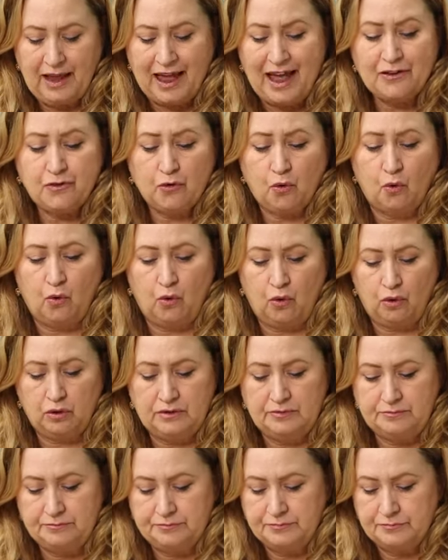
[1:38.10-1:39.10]
at
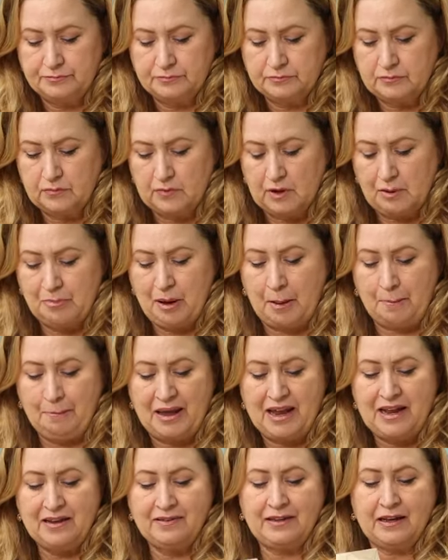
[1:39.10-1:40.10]
all. But
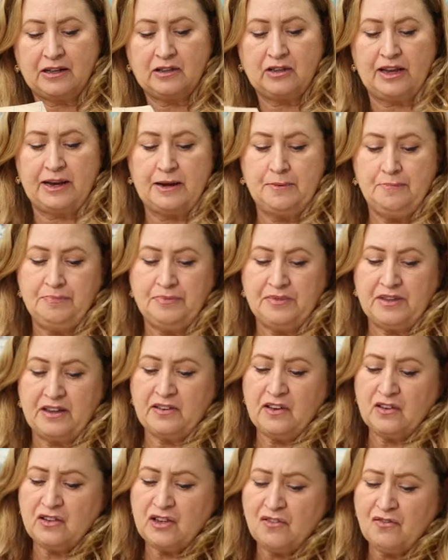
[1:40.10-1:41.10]
basically,
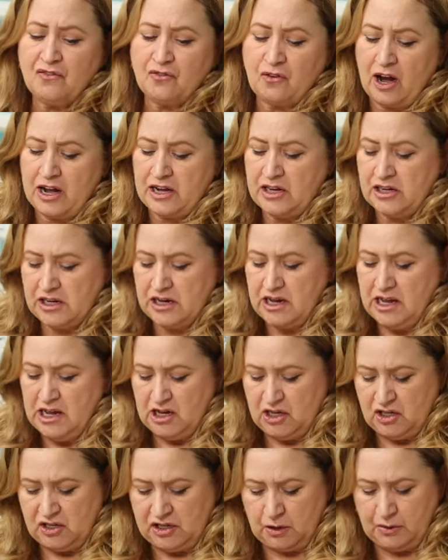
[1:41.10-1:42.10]
this is the front.
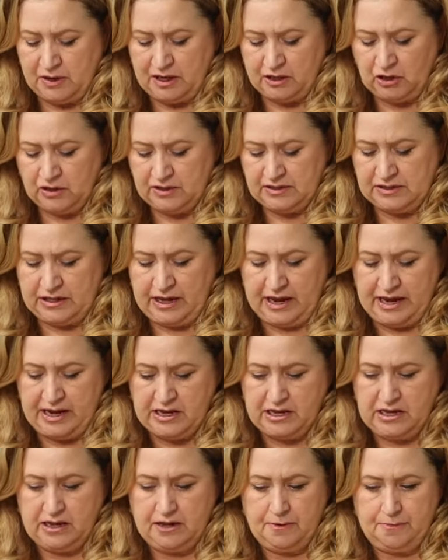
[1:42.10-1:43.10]
So it looks
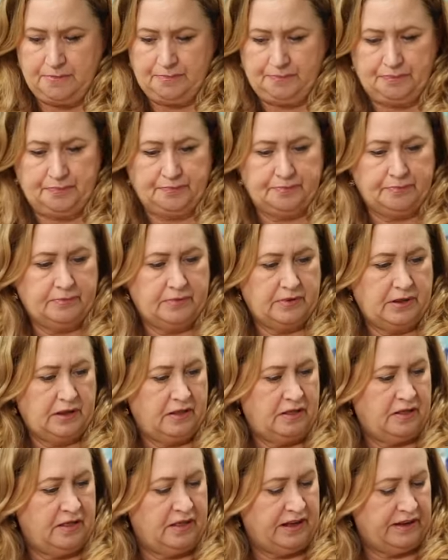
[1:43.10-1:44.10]
like
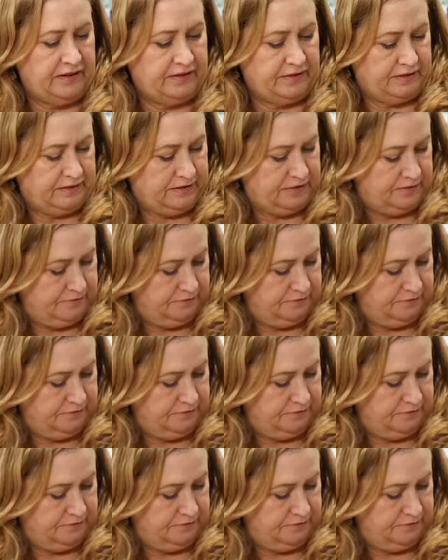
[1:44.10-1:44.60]
this.